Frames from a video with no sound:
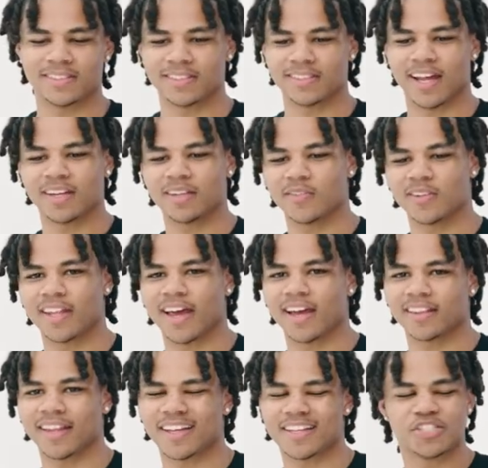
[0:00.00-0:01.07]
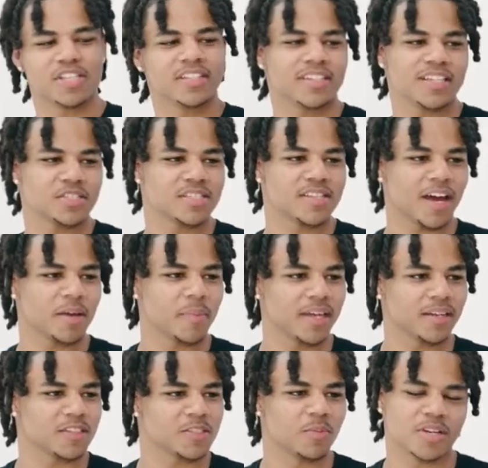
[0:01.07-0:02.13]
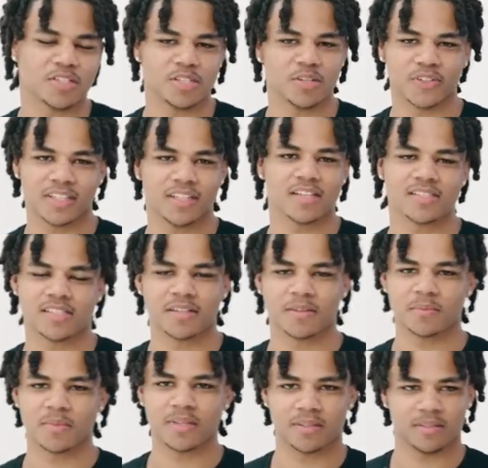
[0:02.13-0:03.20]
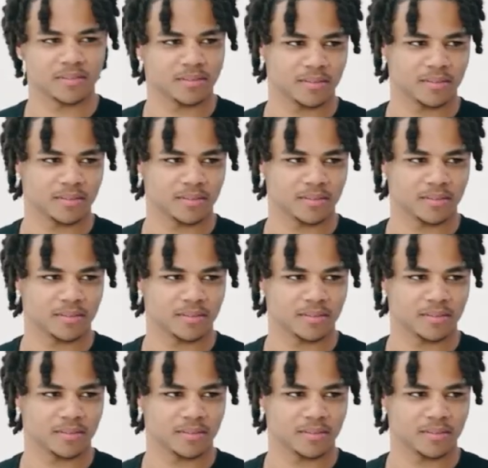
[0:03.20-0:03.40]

Not even that. Like, she thinks she's high maintenance, but she really doesn't need to be.